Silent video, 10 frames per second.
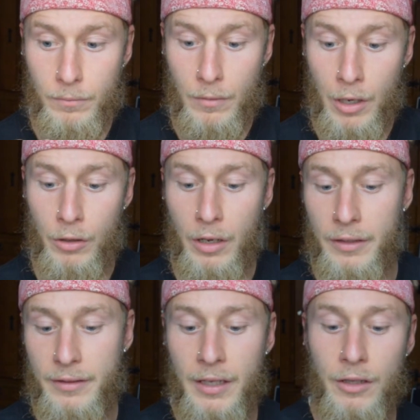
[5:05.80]
I, I
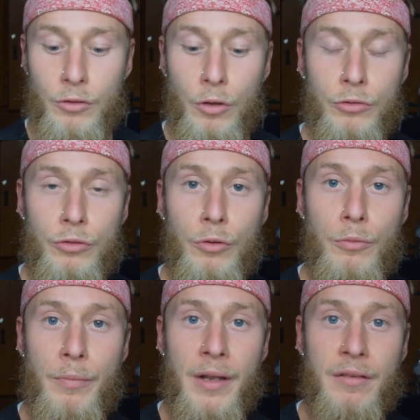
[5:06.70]
think it's also
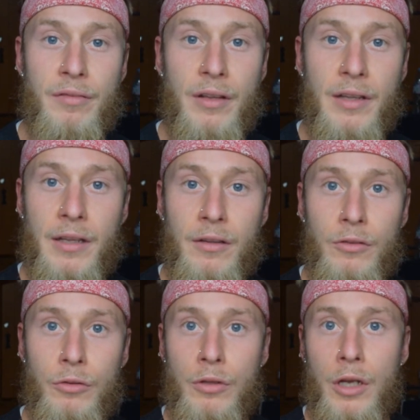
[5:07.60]

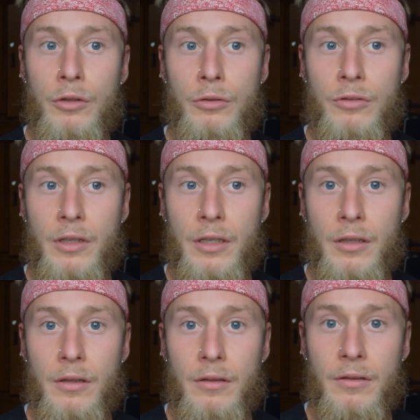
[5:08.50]
benefiting to not
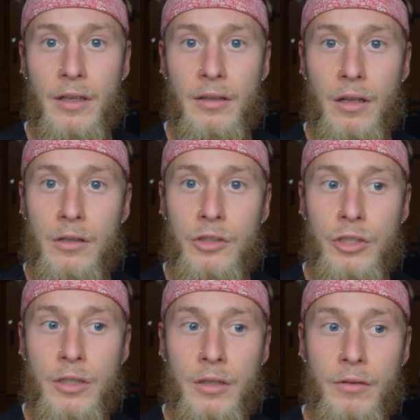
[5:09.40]
using
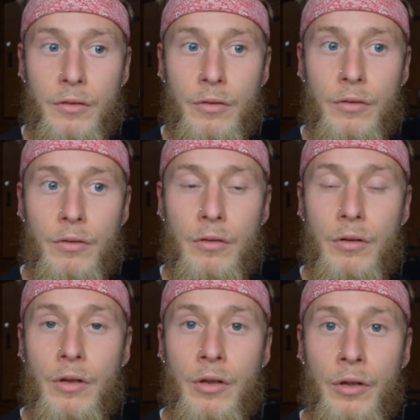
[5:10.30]
technology
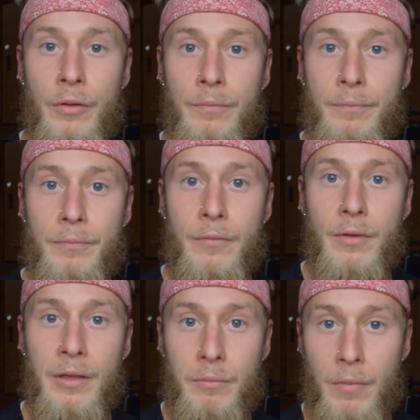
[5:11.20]
um,
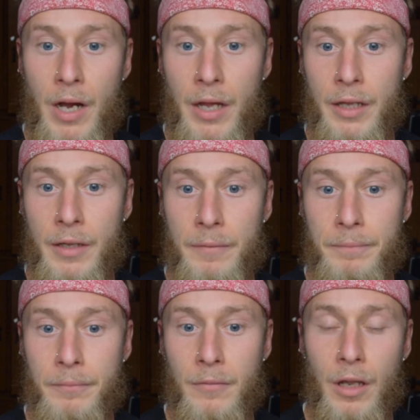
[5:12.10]
in my
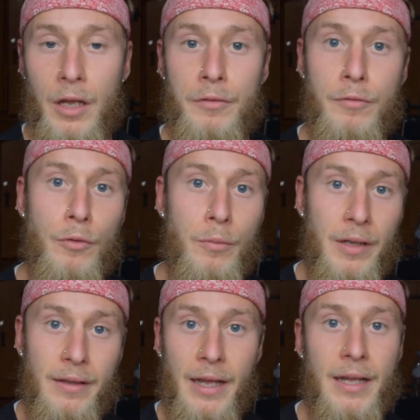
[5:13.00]
life for
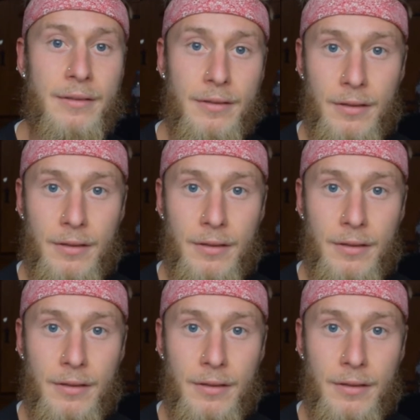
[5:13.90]
my dad